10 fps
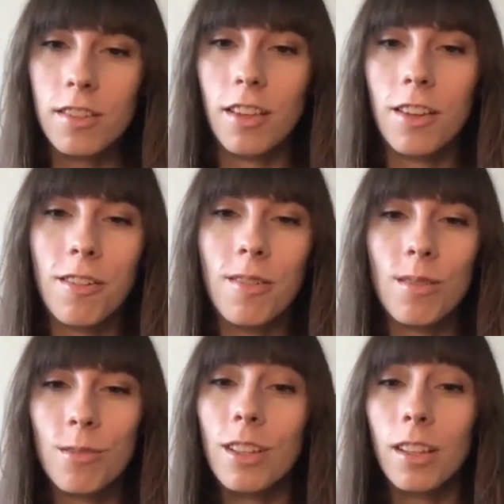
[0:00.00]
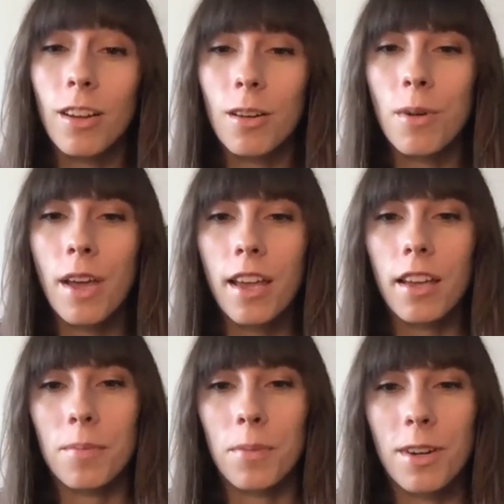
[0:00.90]
can go a really long way
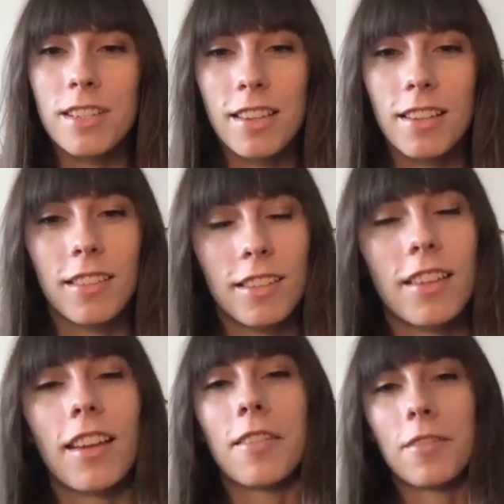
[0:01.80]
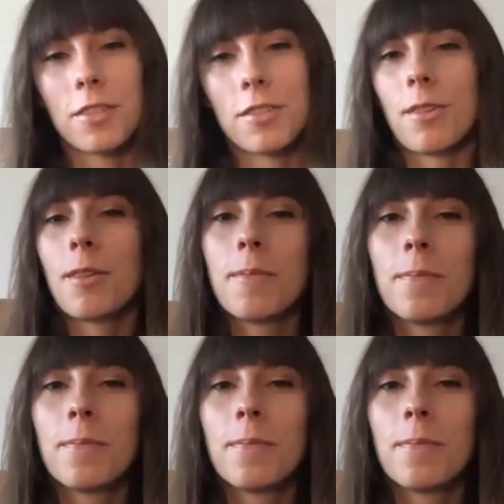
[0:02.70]
in person. Yeah, for sure.